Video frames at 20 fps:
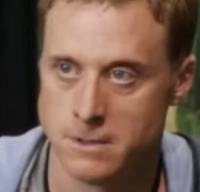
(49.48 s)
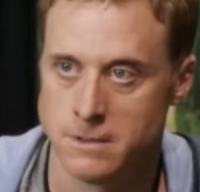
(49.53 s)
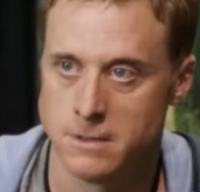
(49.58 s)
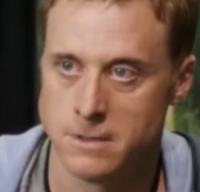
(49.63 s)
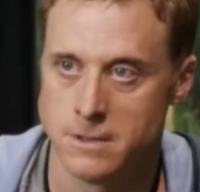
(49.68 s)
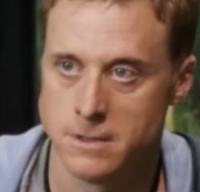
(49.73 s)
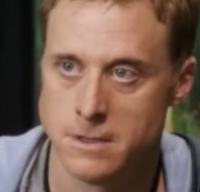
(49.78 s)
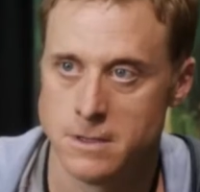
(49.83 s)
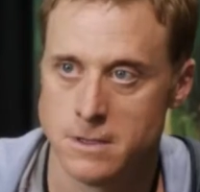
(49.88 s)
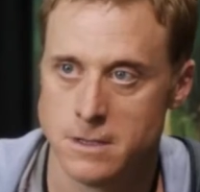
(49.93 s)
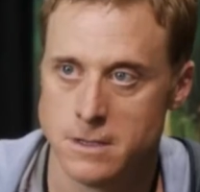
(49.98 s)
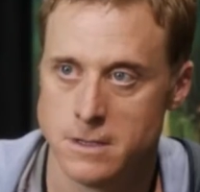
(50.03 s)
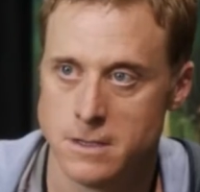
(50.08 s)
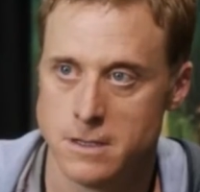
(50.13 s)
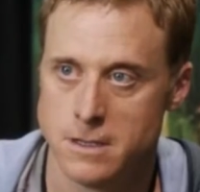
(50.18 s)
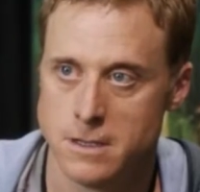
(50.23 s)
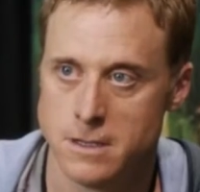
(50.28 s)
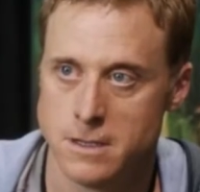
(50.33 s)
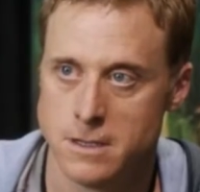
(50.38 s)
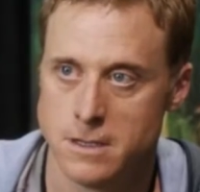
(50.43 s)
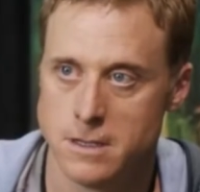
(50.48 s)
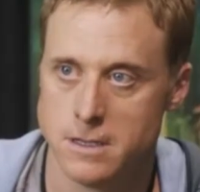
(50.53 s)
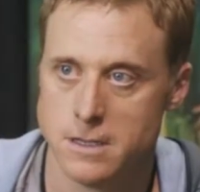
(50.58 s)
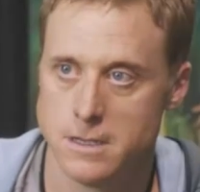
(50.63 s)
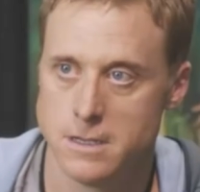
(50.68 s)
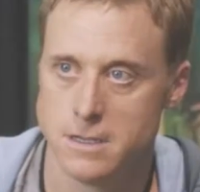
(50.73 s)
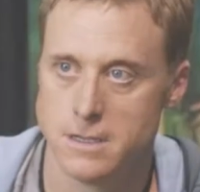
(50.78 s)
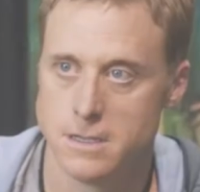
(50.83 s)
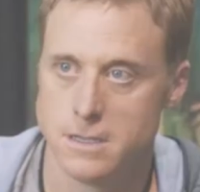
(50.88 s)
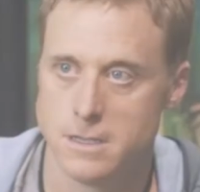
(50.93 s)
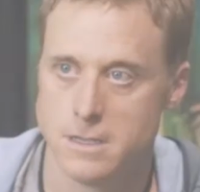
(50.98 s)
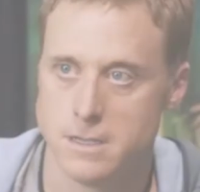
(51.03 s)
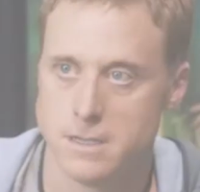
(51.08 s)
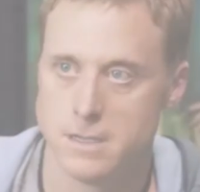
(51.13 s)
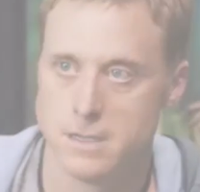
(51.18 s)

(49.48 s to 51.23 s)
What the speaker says: Nobody speaks.